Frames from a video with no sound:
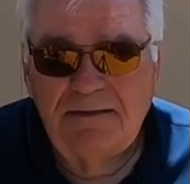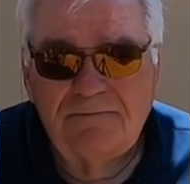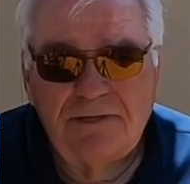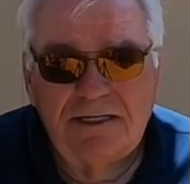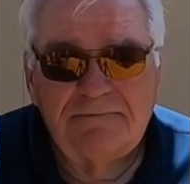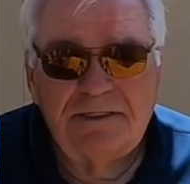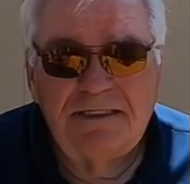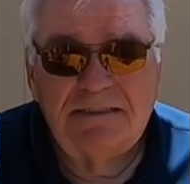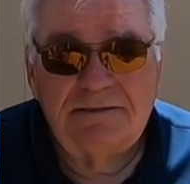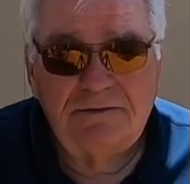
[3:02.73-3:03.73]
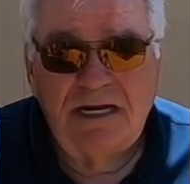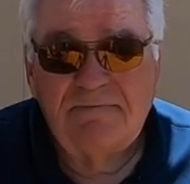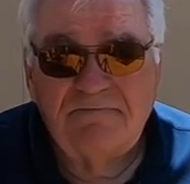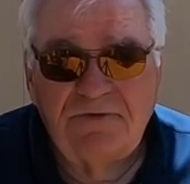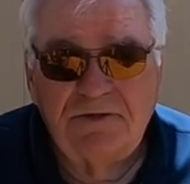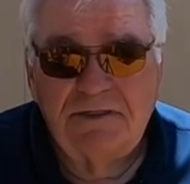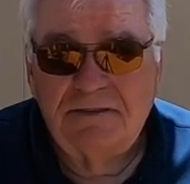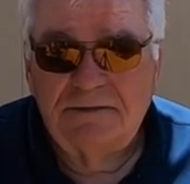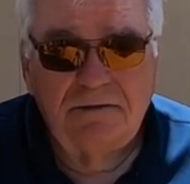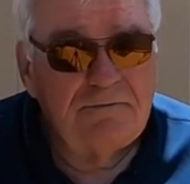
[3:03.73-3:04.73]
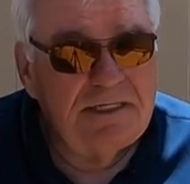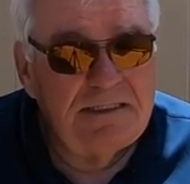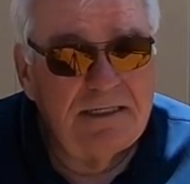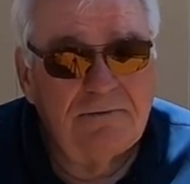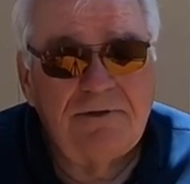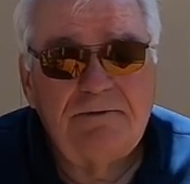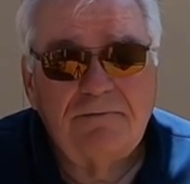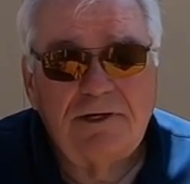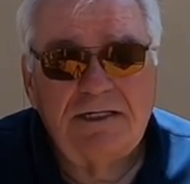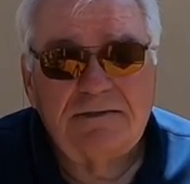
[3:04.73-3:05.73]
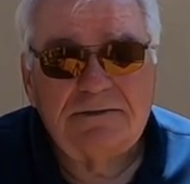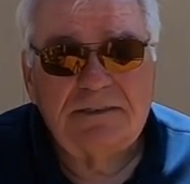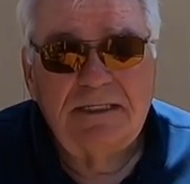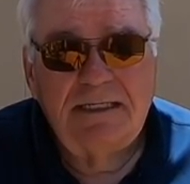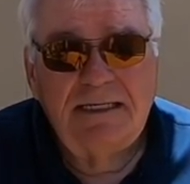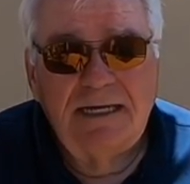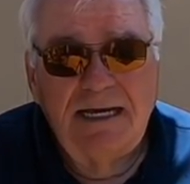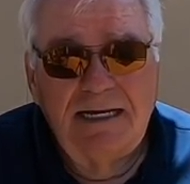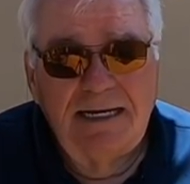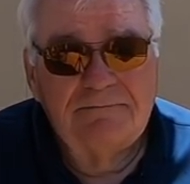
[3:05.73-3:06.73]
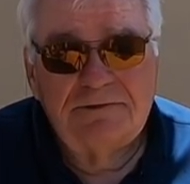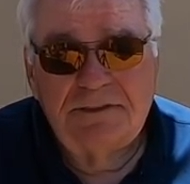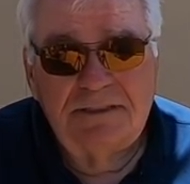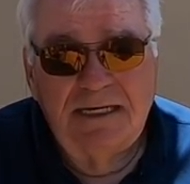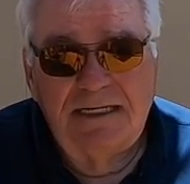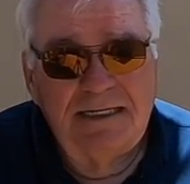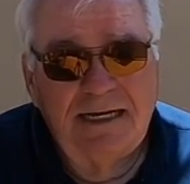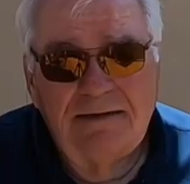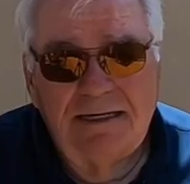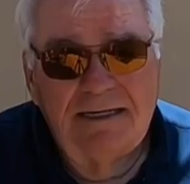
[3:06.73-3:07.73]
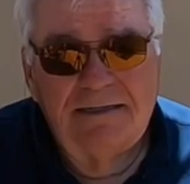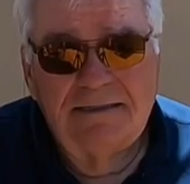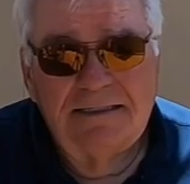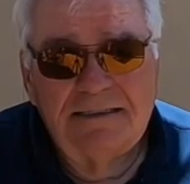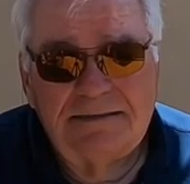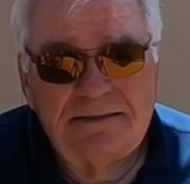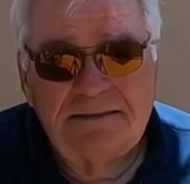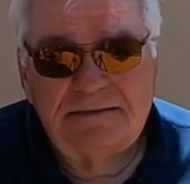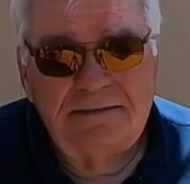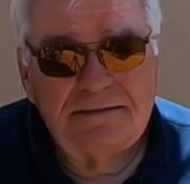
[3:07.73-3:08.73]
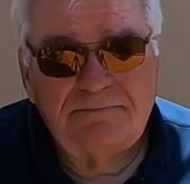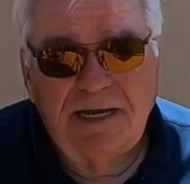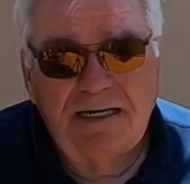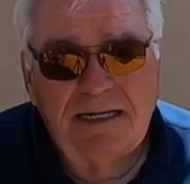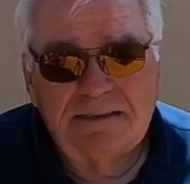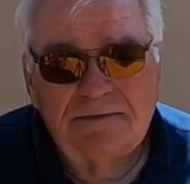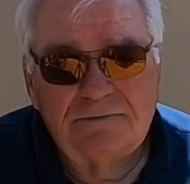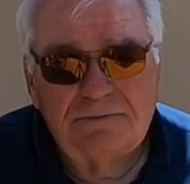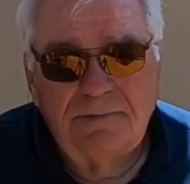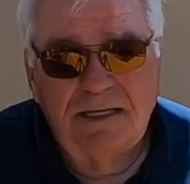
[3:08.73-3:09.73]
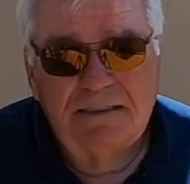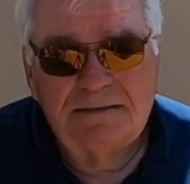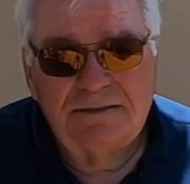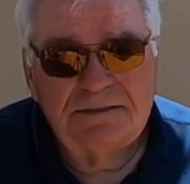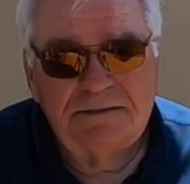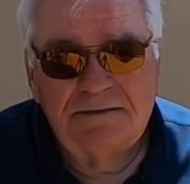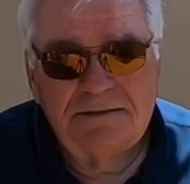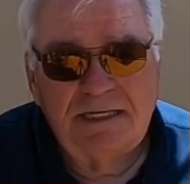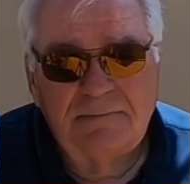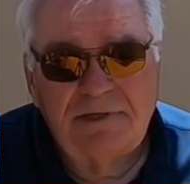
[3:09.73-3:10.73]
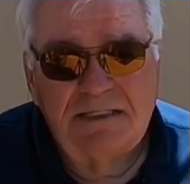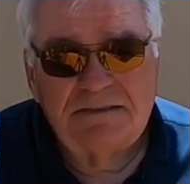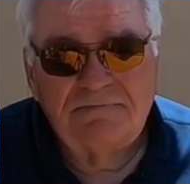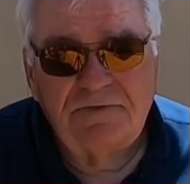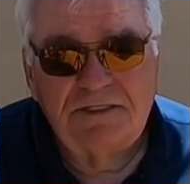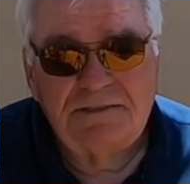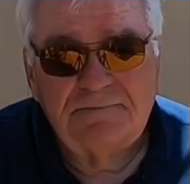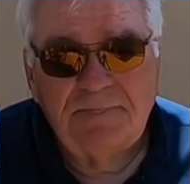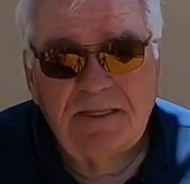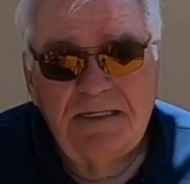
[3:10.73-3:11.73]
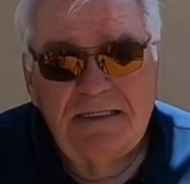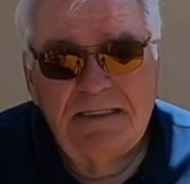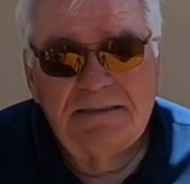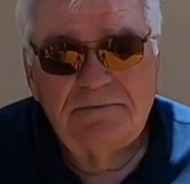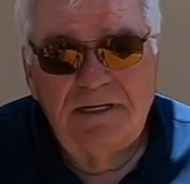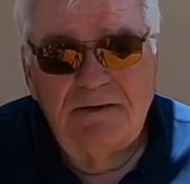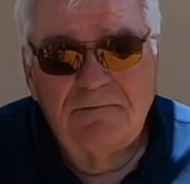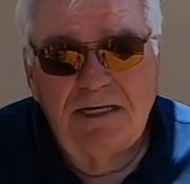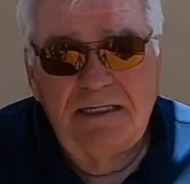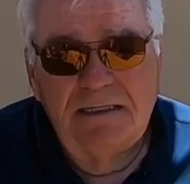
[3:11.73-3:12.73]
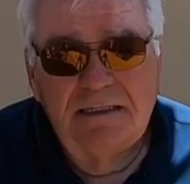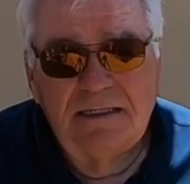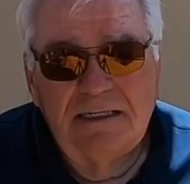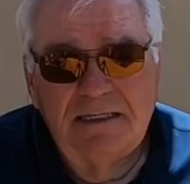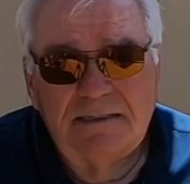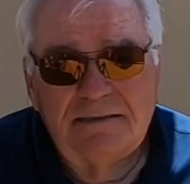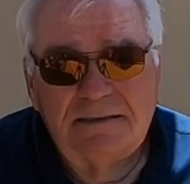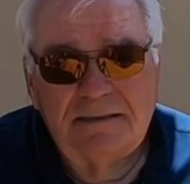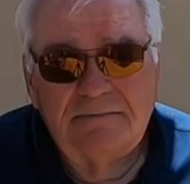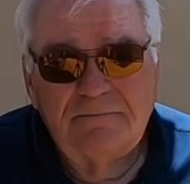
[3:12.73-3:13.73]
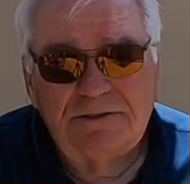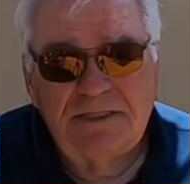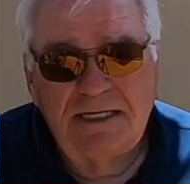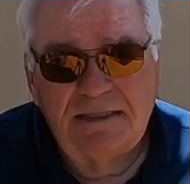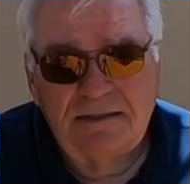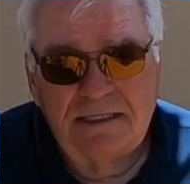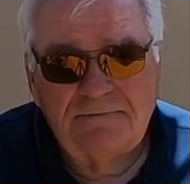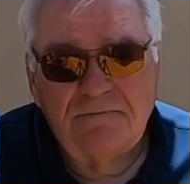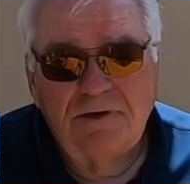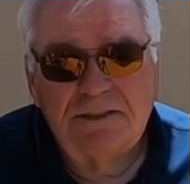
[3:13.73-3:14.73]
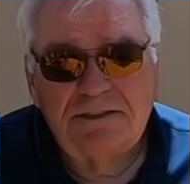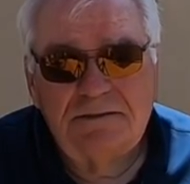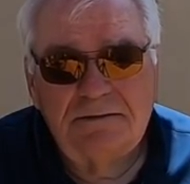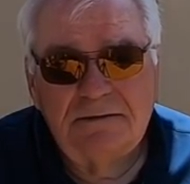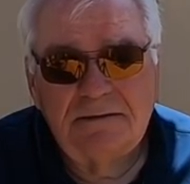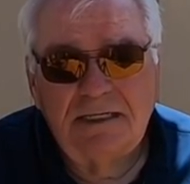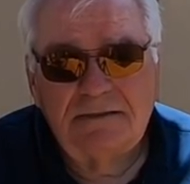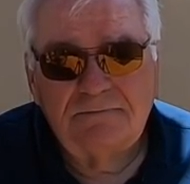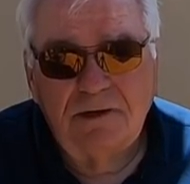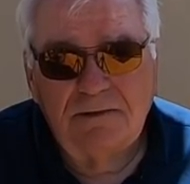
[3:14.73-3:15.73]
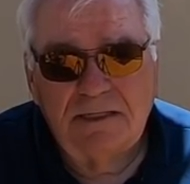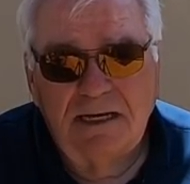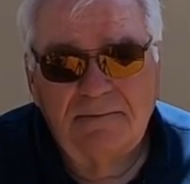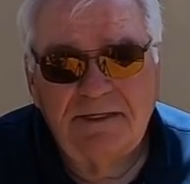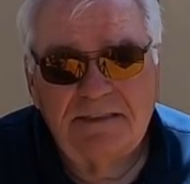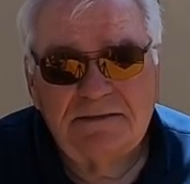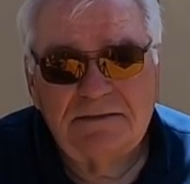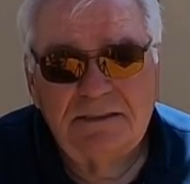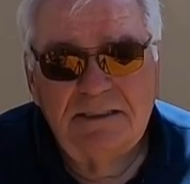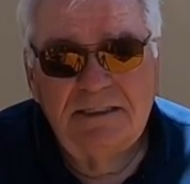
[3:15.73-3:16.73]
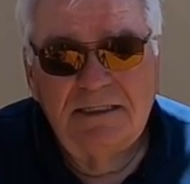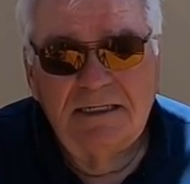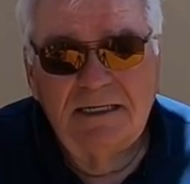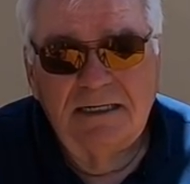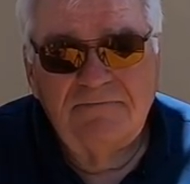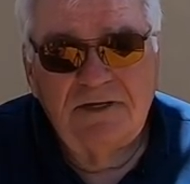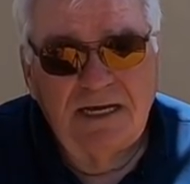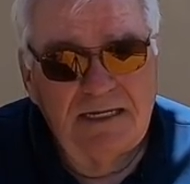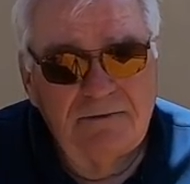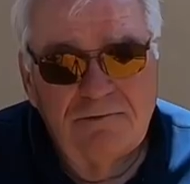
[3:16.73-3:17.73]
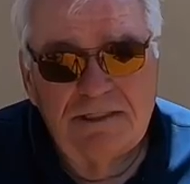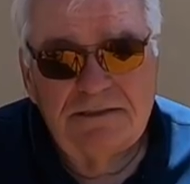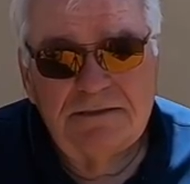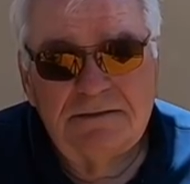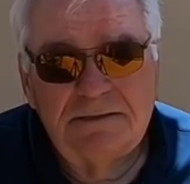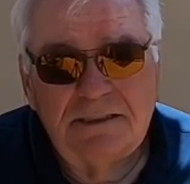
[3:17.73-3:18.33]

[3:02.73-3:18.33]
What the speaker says: whatever it is. You're having fun. There's no need to go anywhere else. And that was the day down there. Just spot-locked on the spot and just kept catching fish. So anyway, once again, thanks for watching. Thanks for all the comments. If you've got any questions,